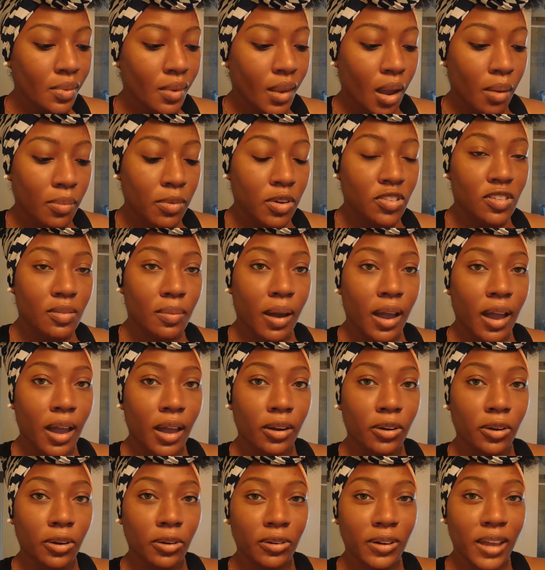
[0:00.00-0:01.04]
I'm using my
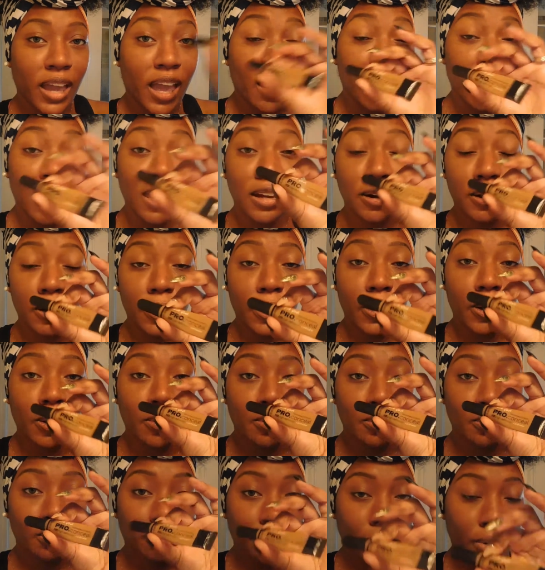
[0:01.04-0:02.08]
LA Girl
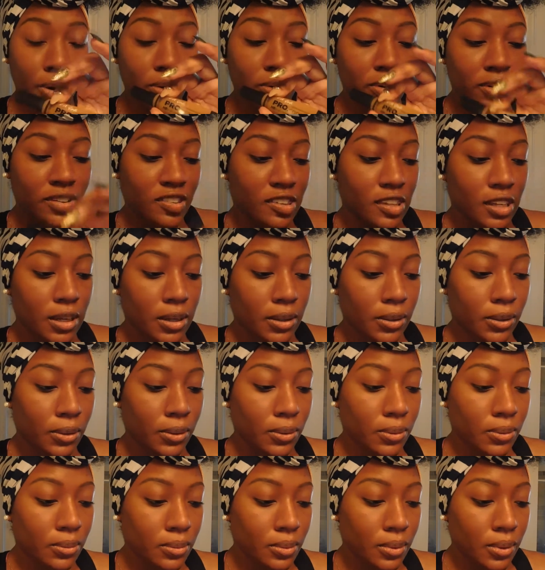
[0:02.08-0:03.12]
Pro
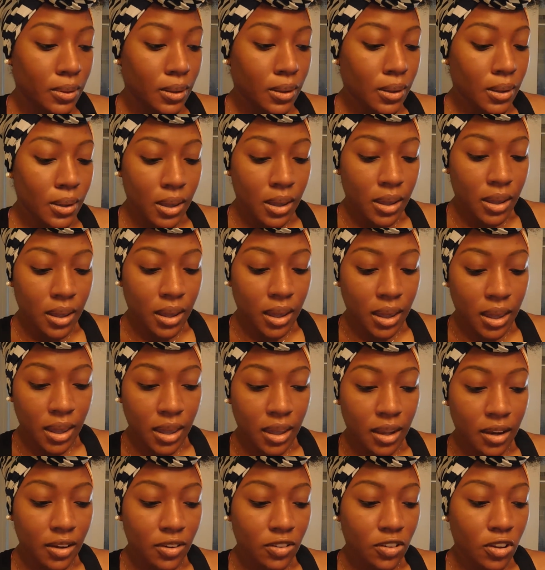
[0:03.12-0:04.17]
Conceal
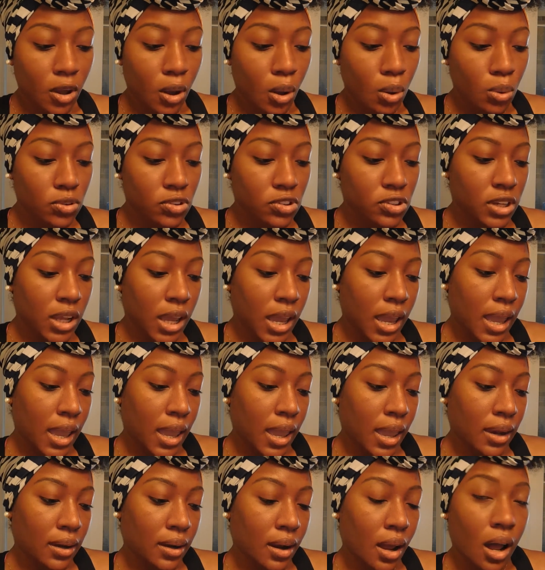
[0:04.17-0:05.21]
in Toast
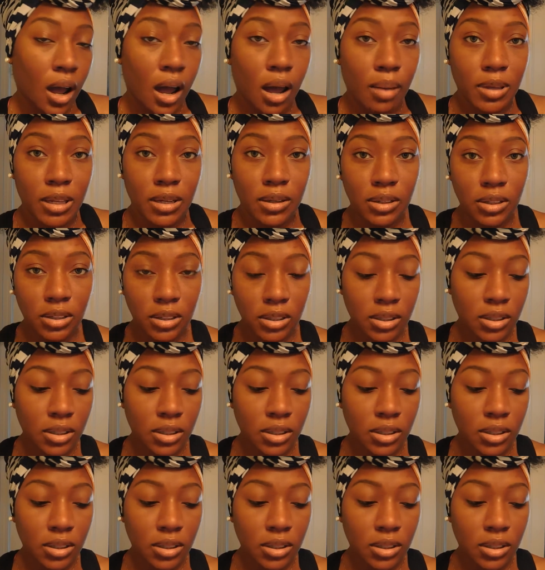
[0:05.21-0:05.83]
and Almond.